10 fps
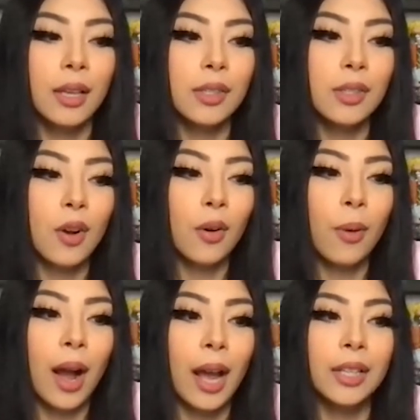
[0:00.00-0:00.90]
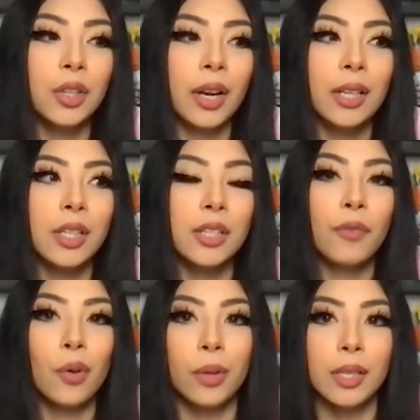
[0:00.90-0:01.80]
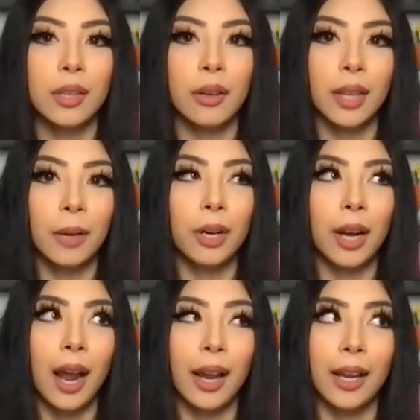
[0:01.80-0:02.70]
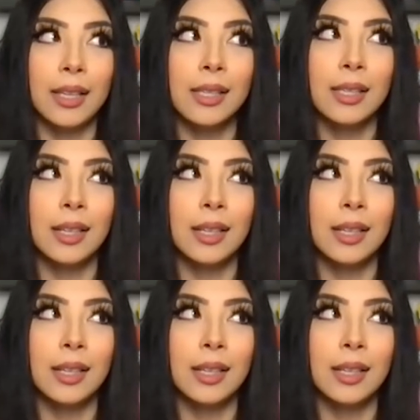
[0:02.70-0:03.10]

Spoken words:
So I try to just focus on like what I as